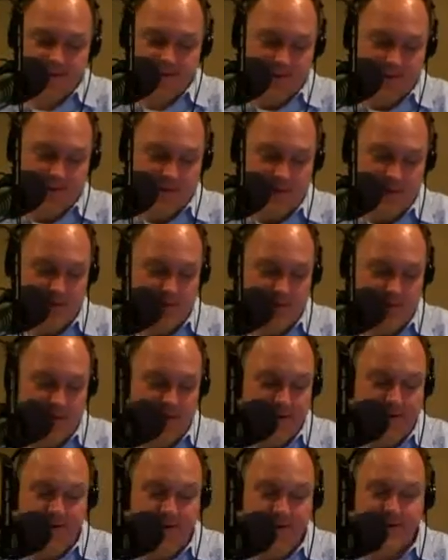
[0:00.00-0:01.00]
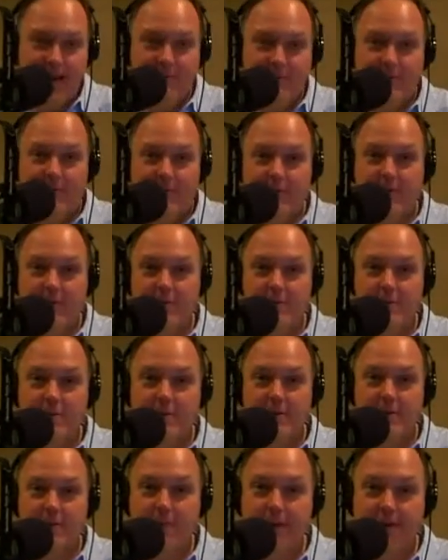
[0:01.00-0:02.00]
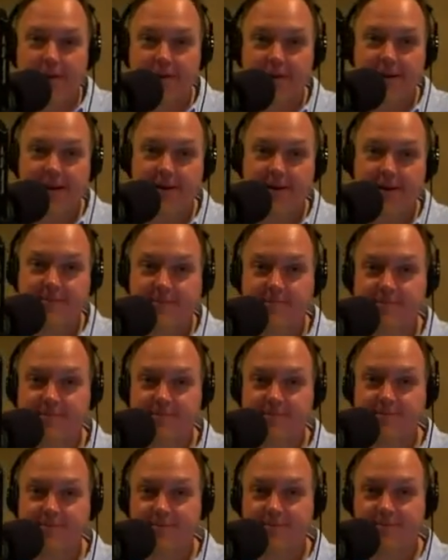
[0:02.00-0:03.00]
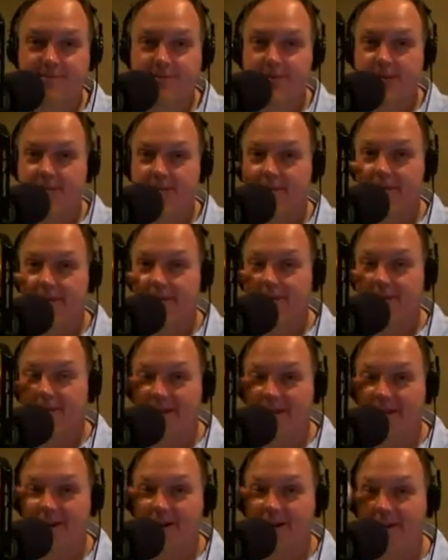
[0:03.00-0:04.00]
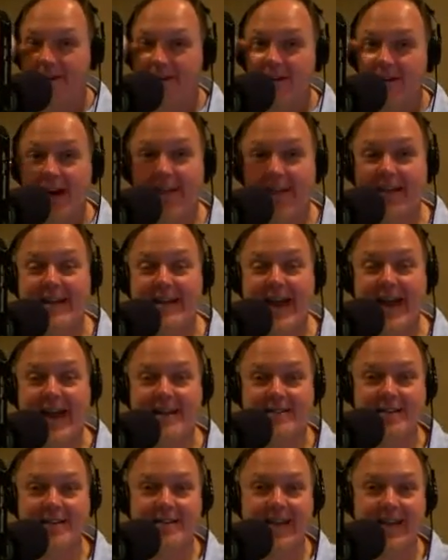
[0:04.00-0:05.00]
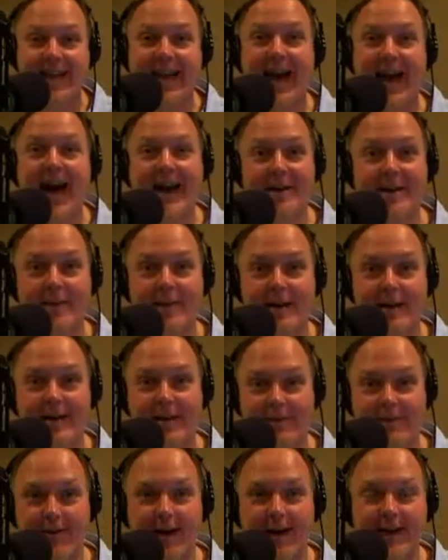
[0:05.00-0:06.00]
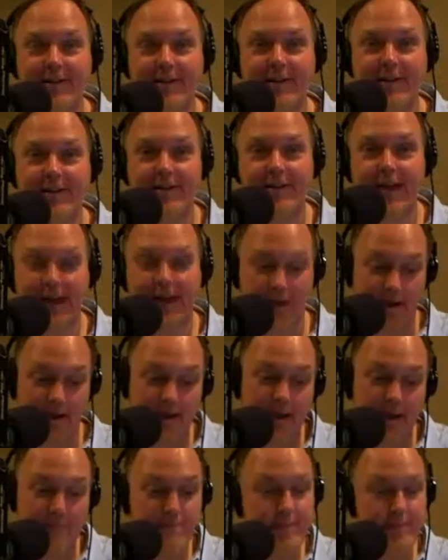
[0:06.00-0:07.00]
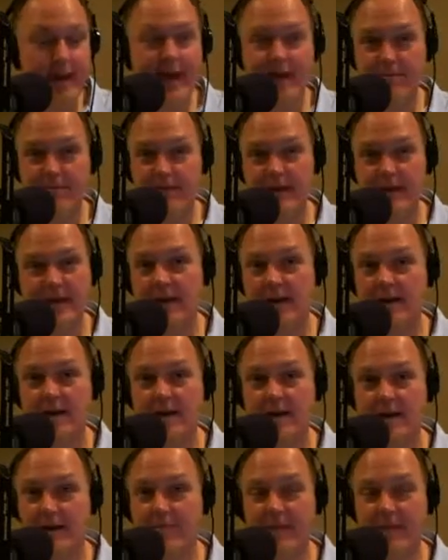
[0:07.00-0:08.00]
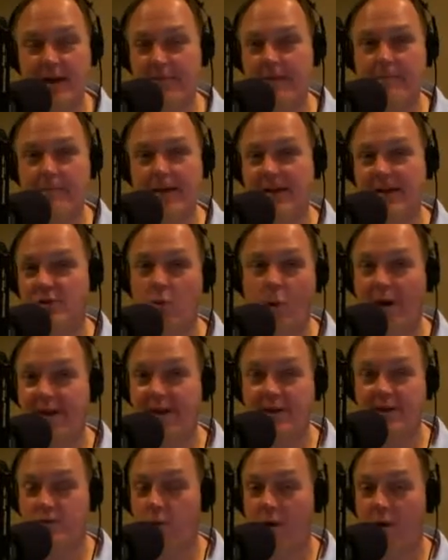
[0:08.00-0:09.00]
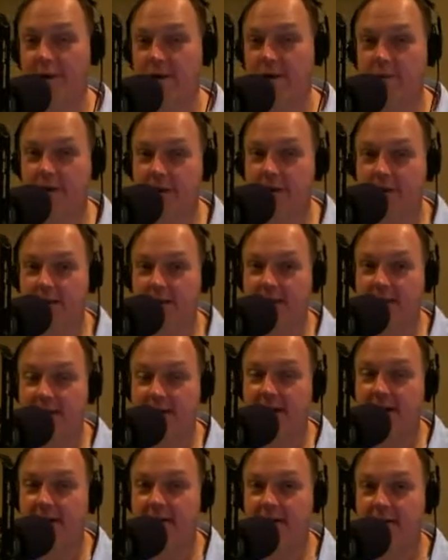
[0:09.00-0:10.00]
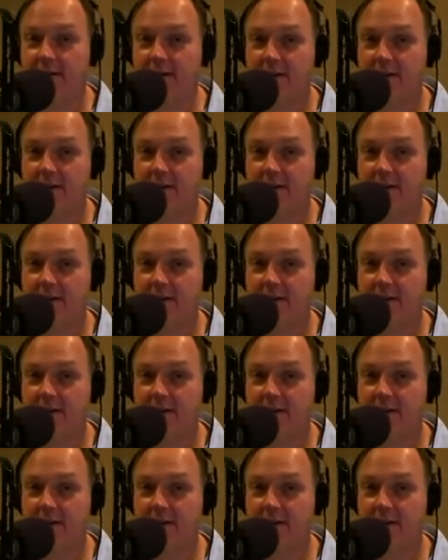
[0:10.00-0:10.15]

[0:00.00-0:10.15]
Not spending our time going to the moon, apparently. you know? And then NASA's like out of money, right? And now they're like, okay, maybe by 2020 we could get there.